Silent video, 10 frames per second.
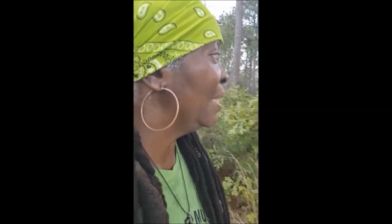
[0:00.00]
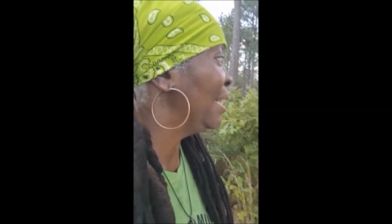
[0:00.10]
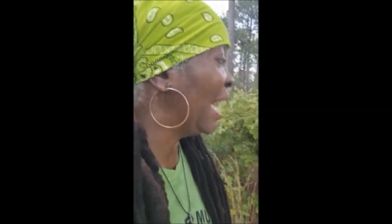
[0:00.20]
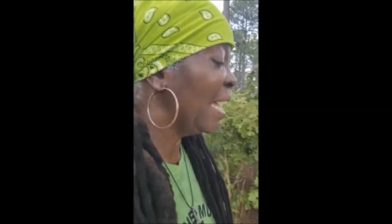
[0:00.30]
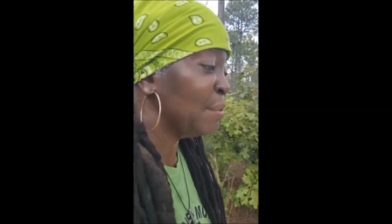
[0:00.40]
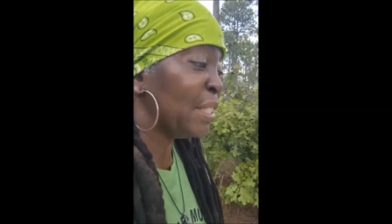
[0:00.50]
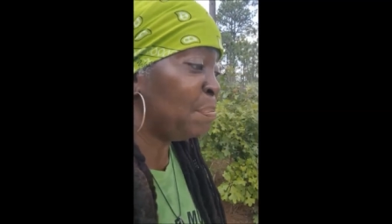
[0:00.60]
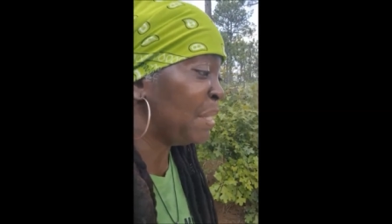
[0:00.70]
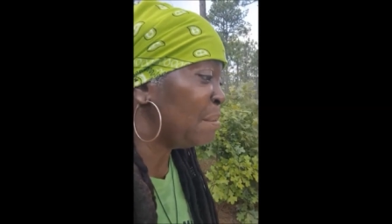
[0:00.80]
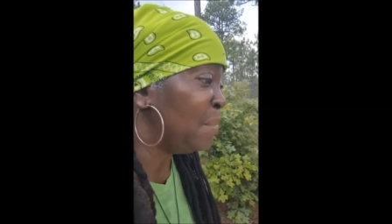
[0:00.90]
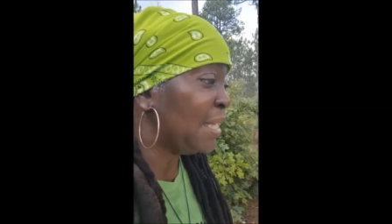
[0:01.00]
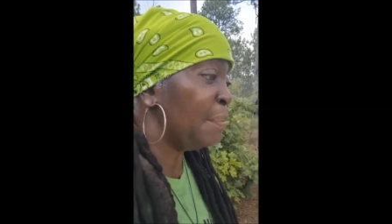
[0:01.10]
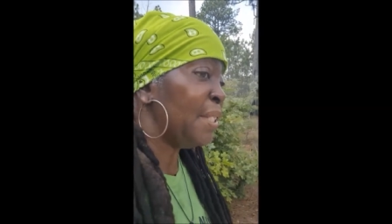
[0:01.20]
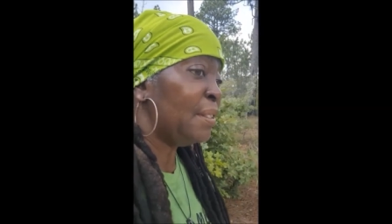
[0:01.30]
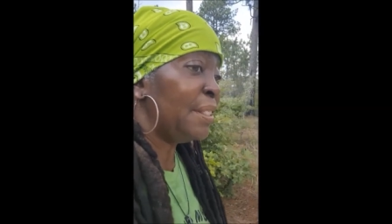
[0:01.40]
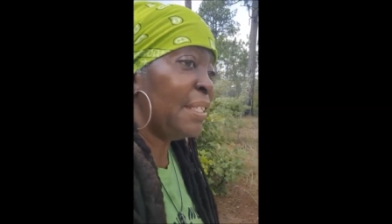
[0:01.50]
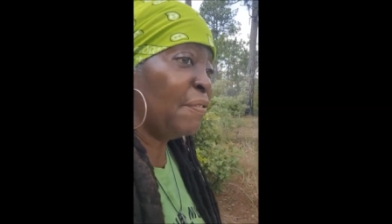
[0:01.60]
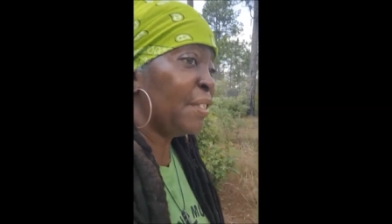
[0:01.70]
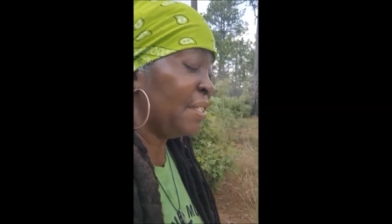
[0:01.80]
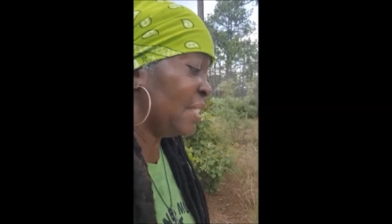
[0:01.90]
uh, I'm just being me. I'm a little
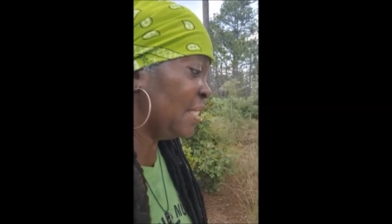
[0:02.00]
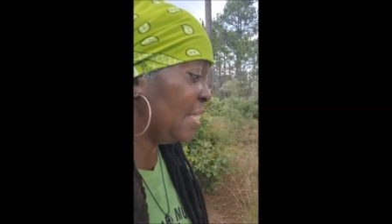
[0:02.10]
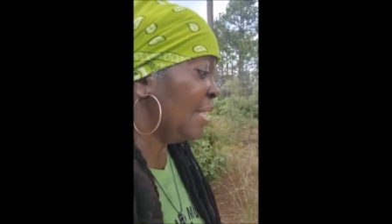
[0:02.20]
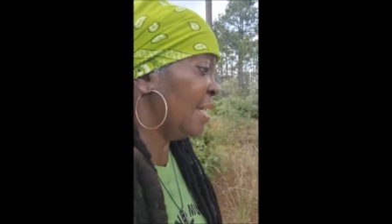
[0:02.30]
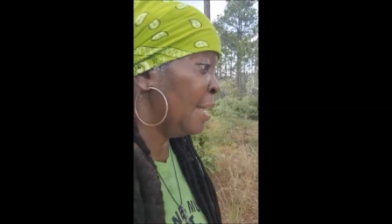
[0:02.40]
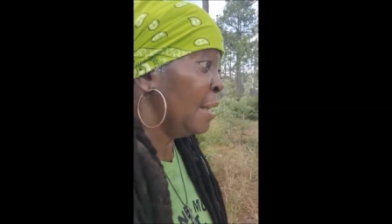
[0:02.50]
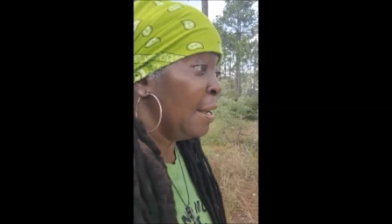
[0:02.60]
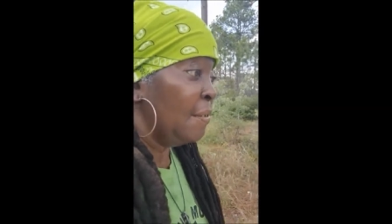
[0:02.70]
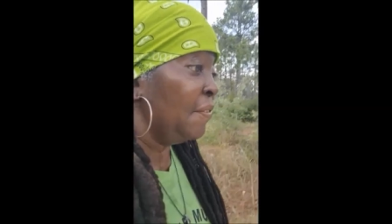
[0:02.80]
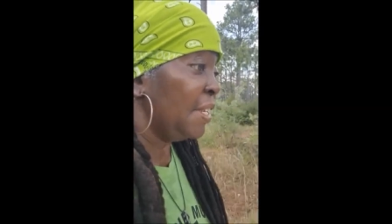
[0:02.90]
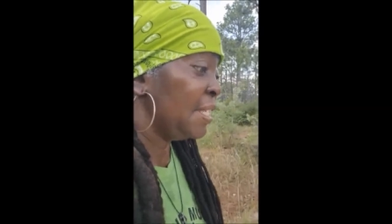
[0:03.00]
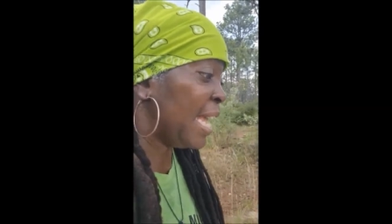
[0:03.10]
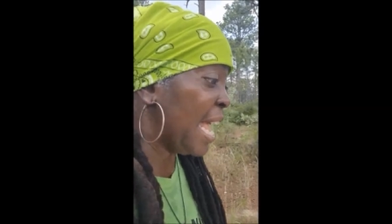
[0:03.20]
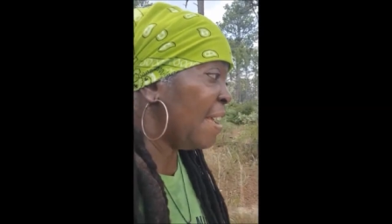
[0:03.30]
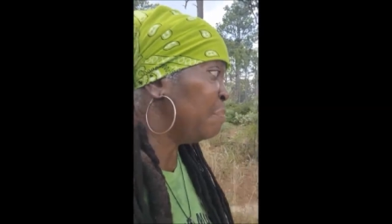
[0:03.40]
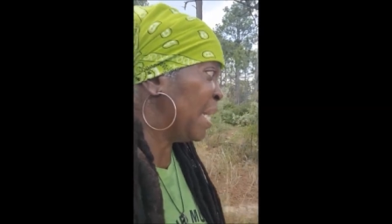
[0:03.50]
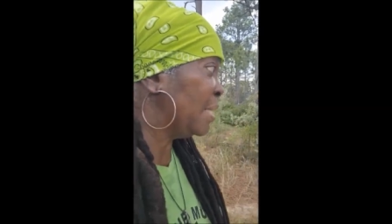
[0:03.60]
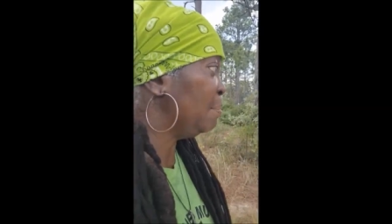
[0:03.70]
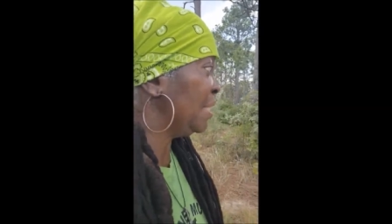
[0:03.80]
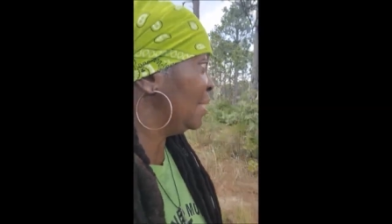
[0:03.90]
different, you see. Fifth calf
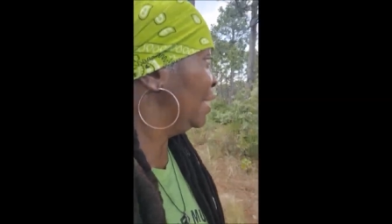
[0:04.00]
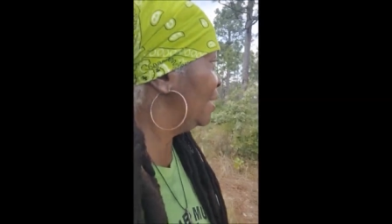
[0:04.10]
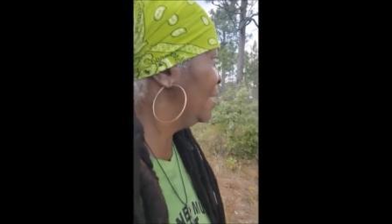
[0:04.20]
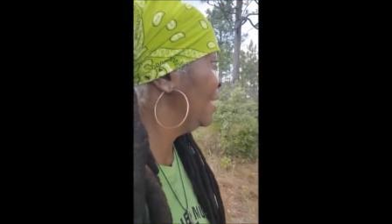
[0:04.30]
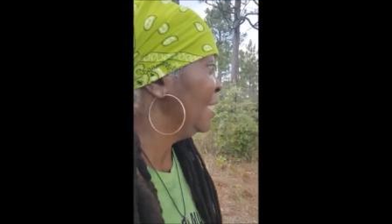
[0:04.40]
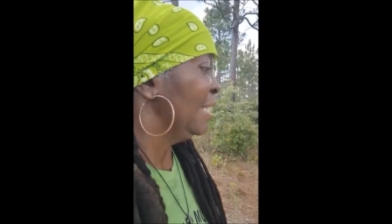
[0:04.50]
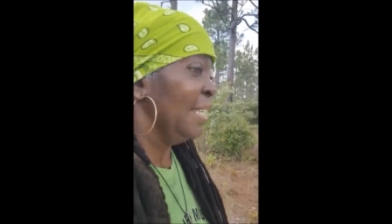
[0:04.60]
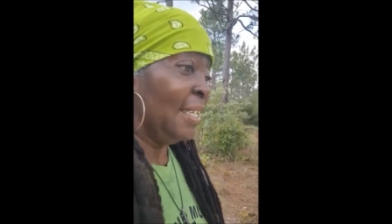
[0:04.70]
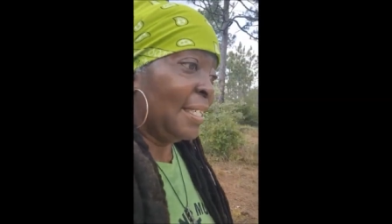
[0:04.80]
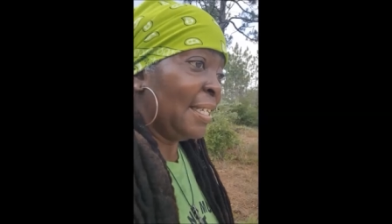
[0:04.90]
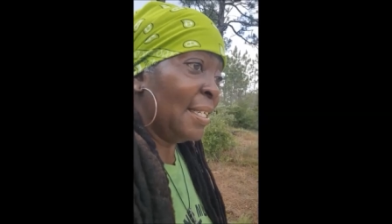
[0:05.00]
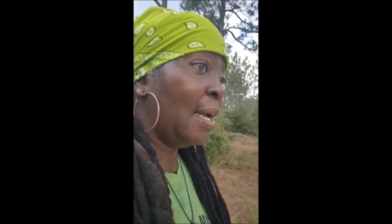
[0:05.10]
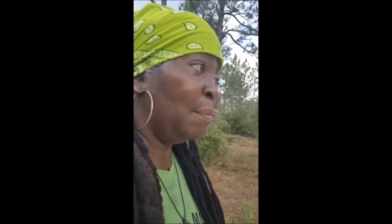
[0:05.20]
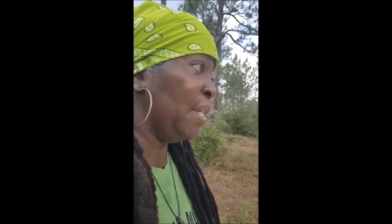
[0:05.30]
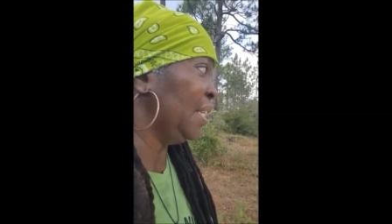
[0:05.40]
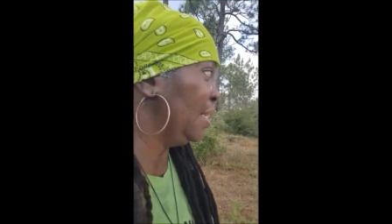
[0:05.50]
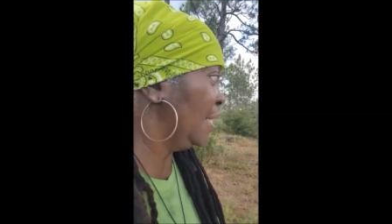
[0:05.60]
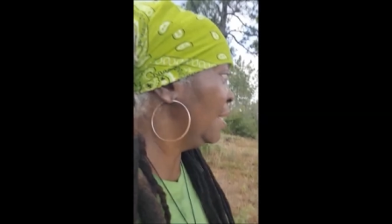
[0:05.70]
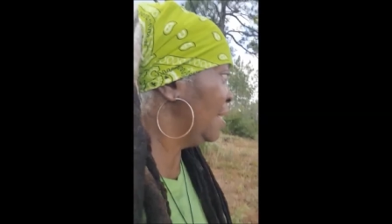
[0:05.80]
baby. The anomaly.